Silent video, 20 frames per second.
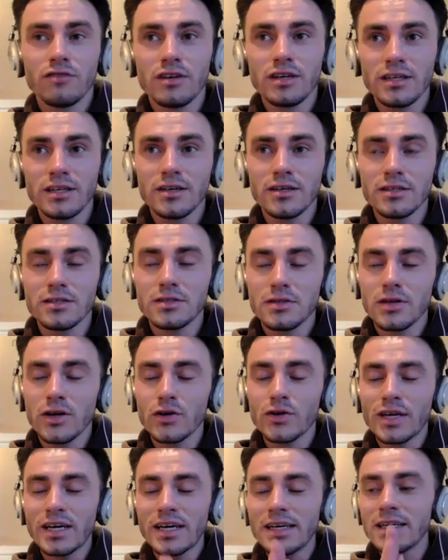Really nice.
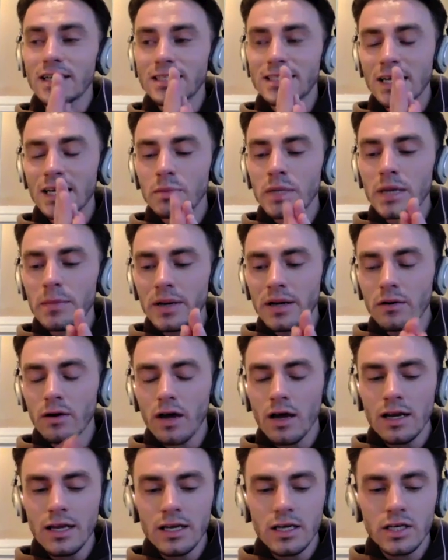Okay. Tell me about,
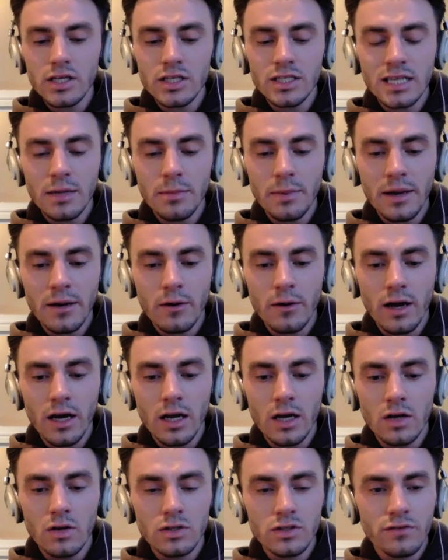earlier you said about
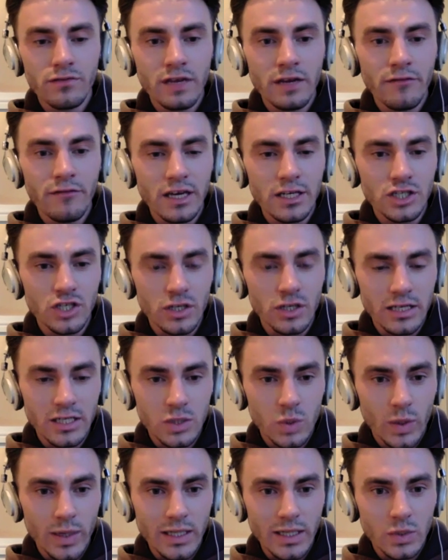lots of innovation in
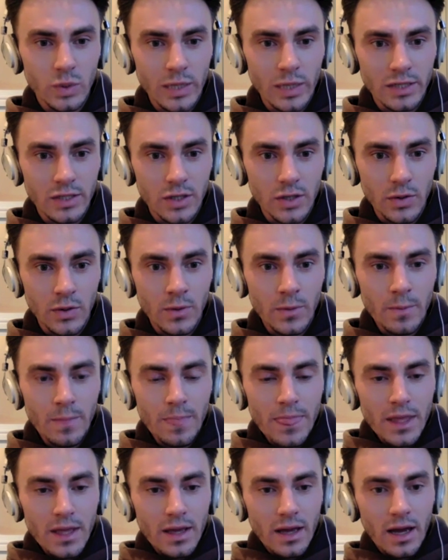2022.
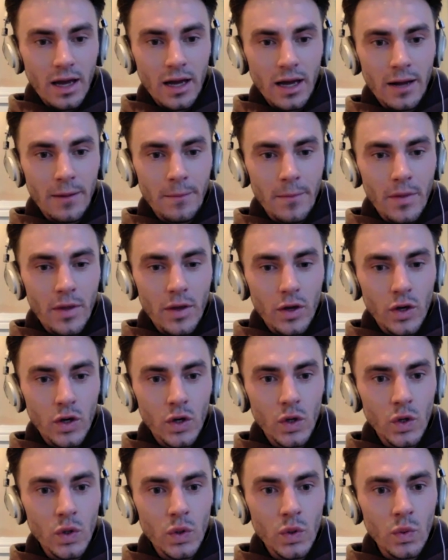
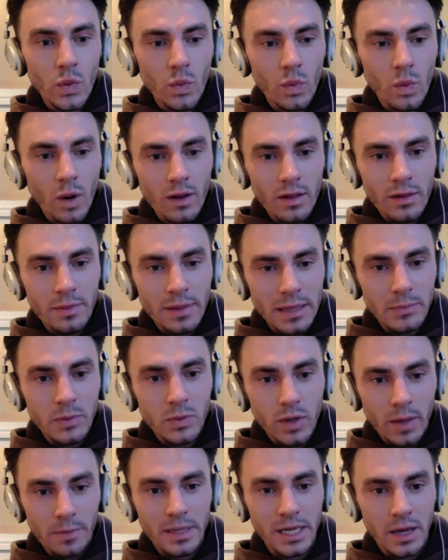Who were the people
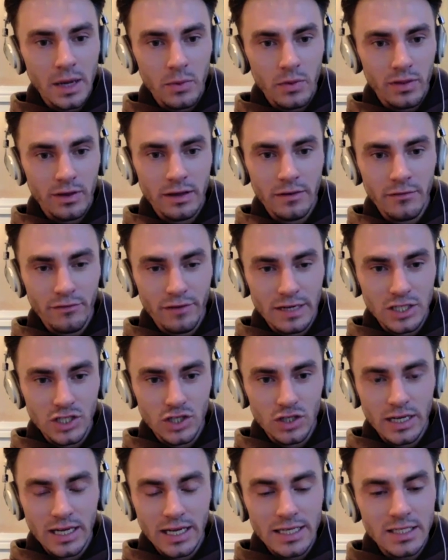coming up with the
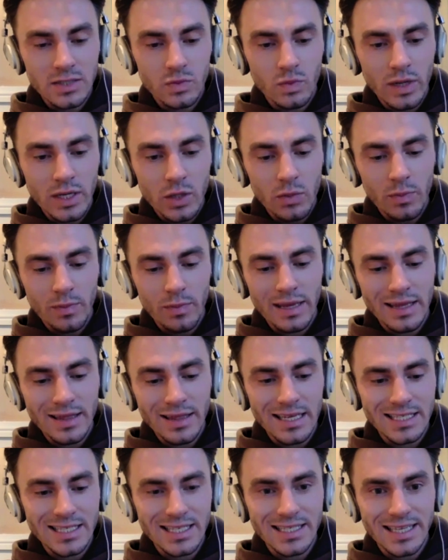innovation? When you mean
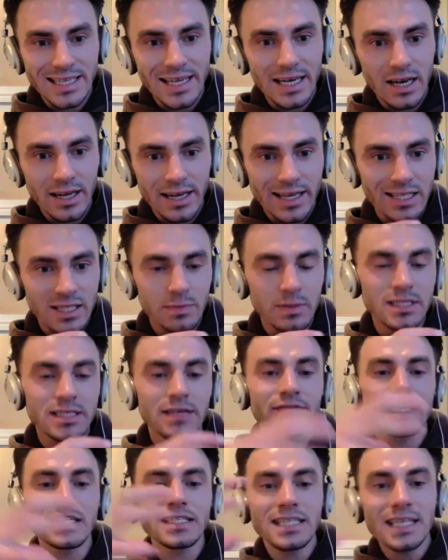this, is it like a
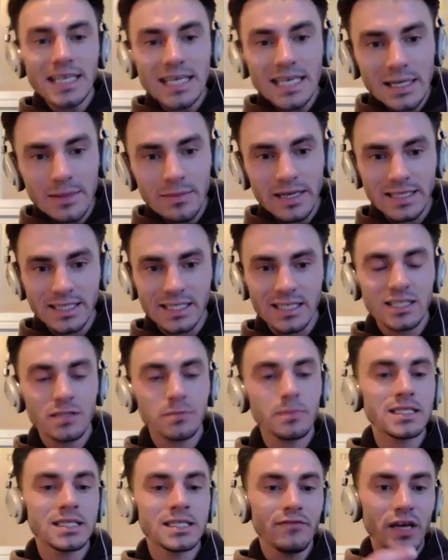specific team? Is it a
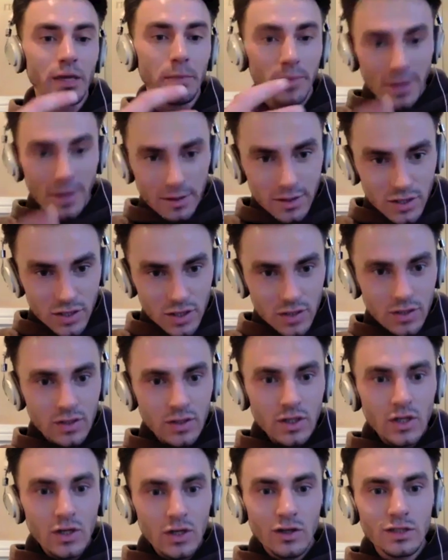specific person
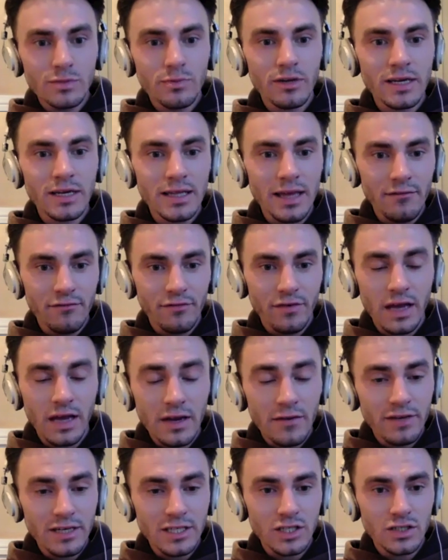who's bringing that
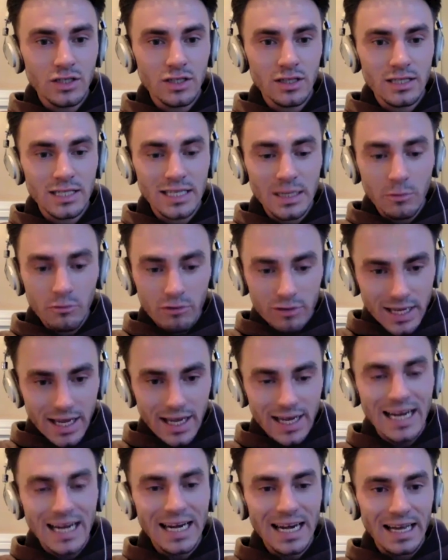innovation to the team, or is it
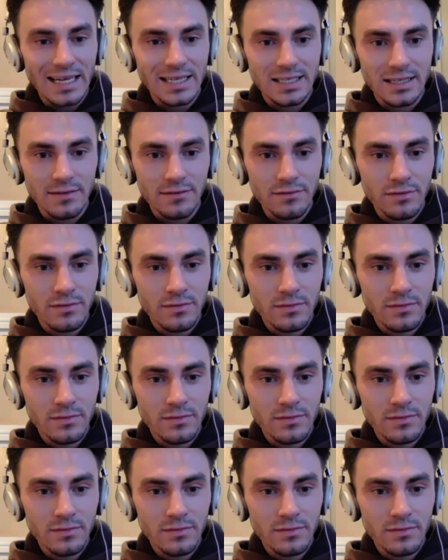a collective?